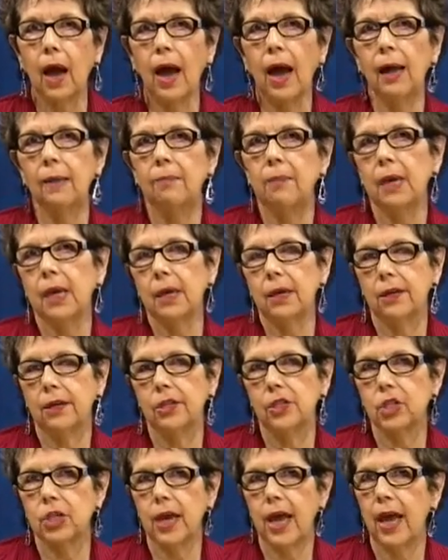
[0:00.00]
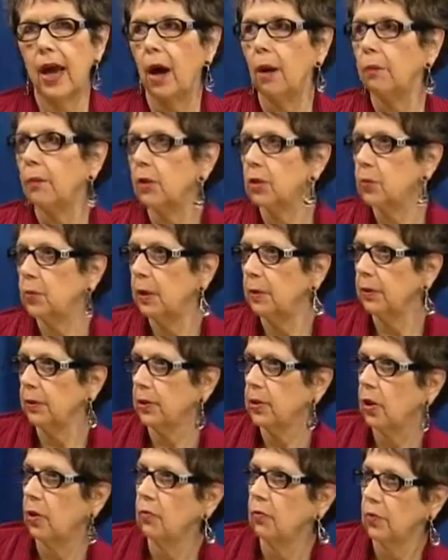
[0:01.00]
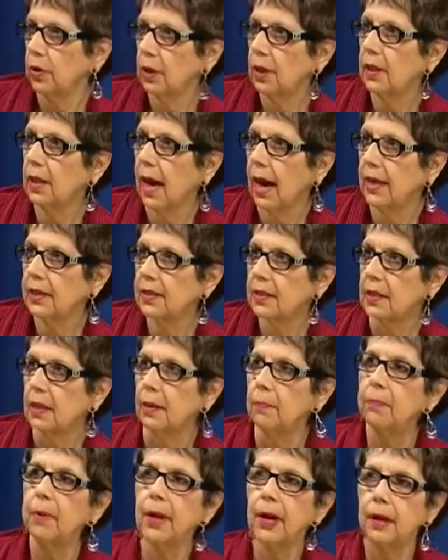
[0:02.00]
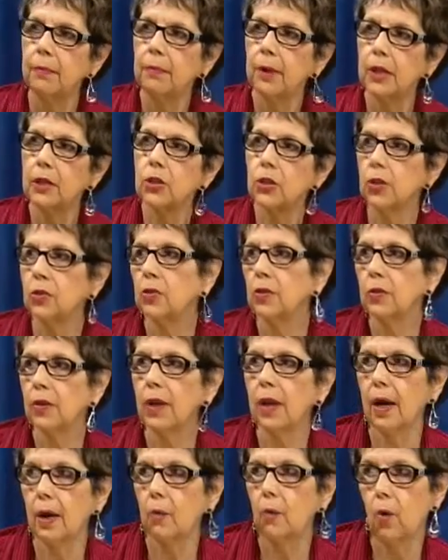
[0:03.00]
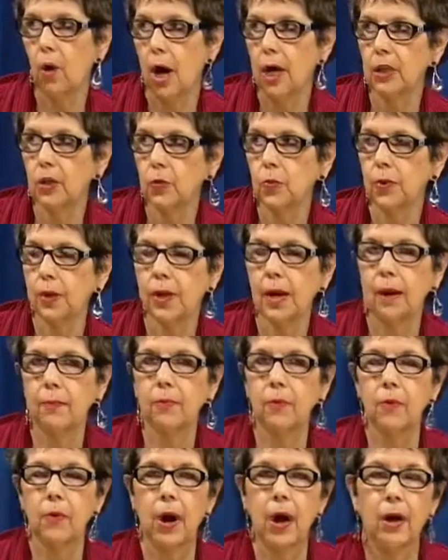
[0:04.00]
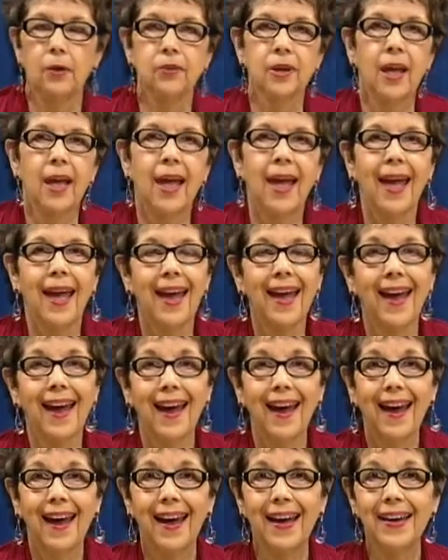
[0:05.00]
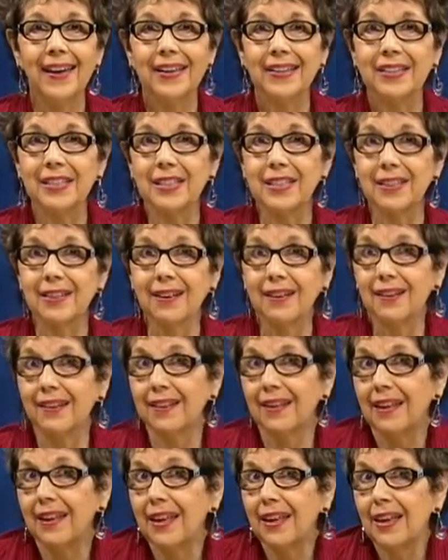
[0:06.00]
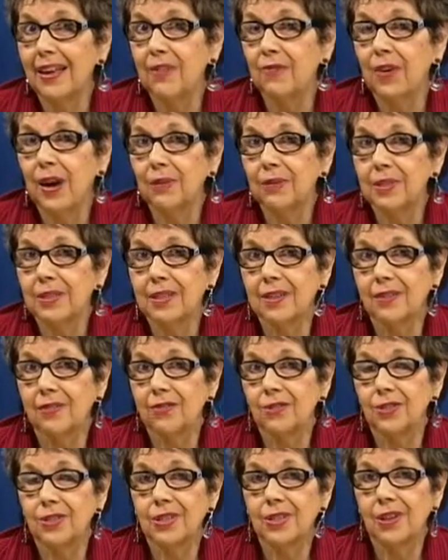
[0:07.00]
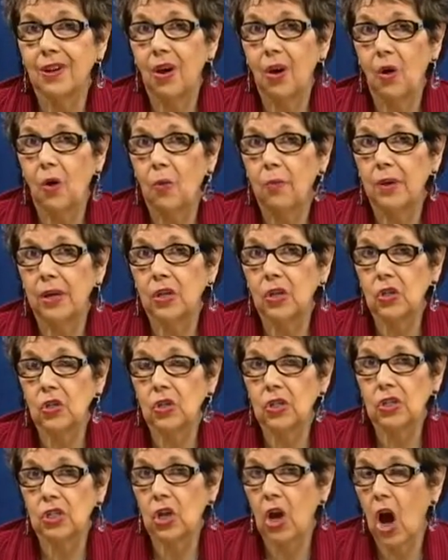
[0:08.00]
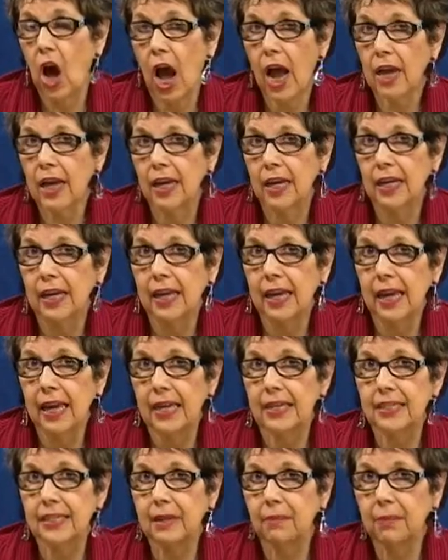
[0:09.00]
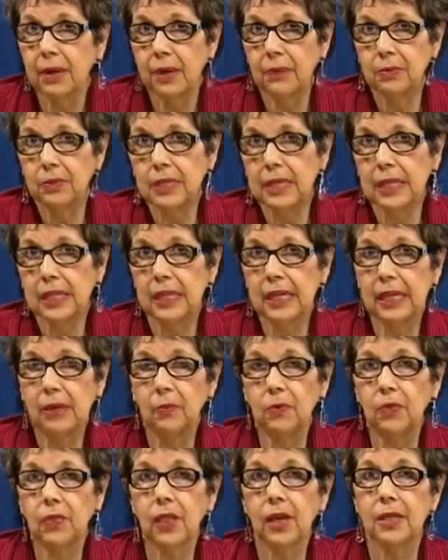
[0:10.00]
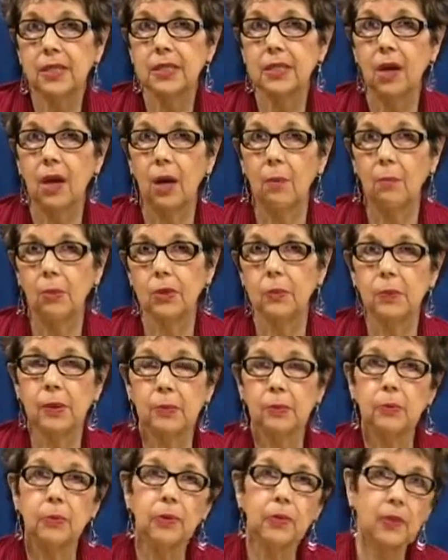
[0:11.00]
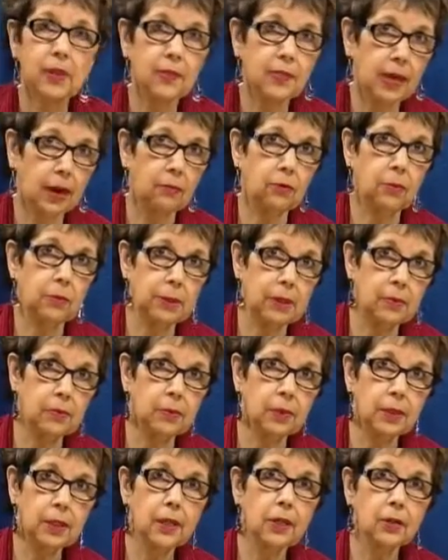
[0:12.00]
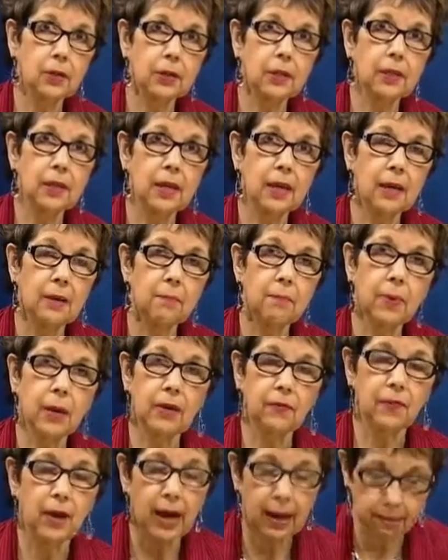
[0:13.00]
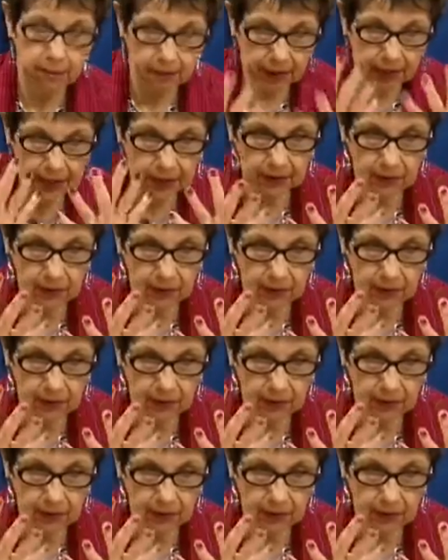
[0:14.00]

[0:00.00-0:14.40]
I manage now. Most people don't realize it, but I make sure that I watch what I'm around. And if I was in a nursing home and couldn't talk, and somebody was cleaning with Lysol, most people would think that would be a really good thing. But if I'm